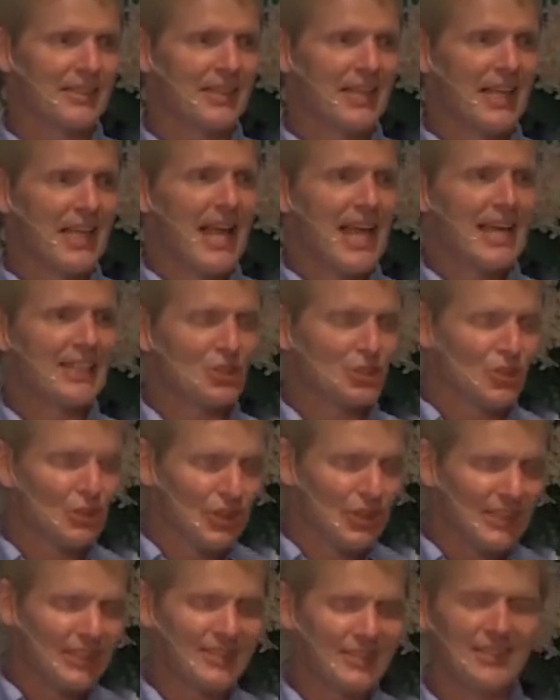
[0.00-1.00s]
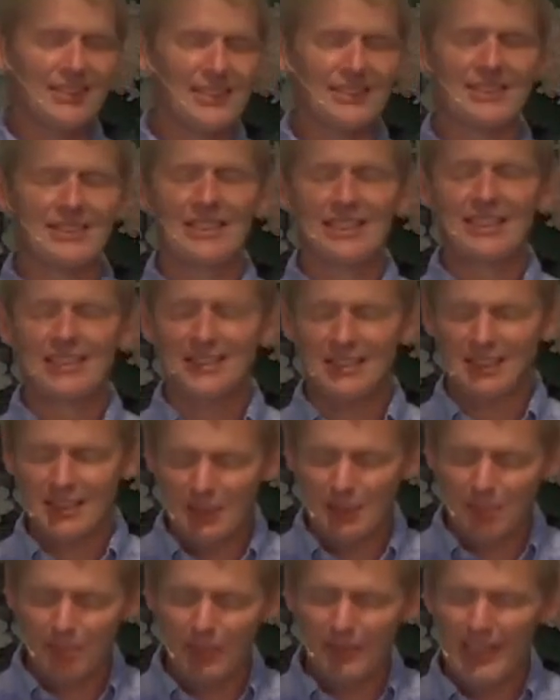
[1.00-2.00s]
and Jesus
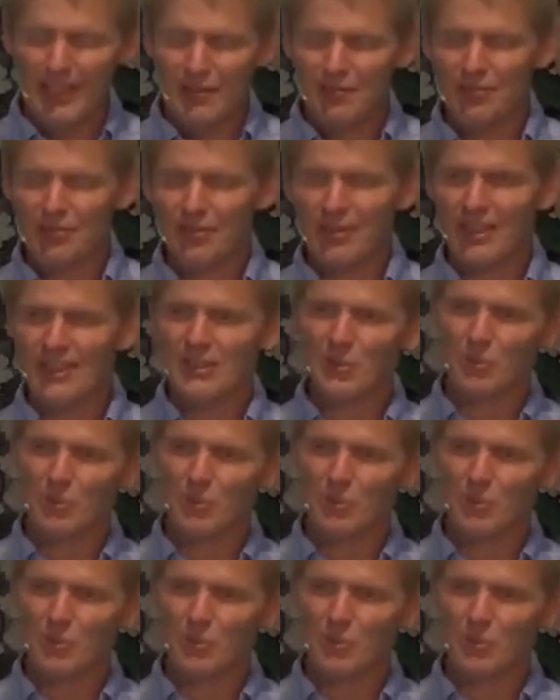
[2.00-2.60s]
displayed for us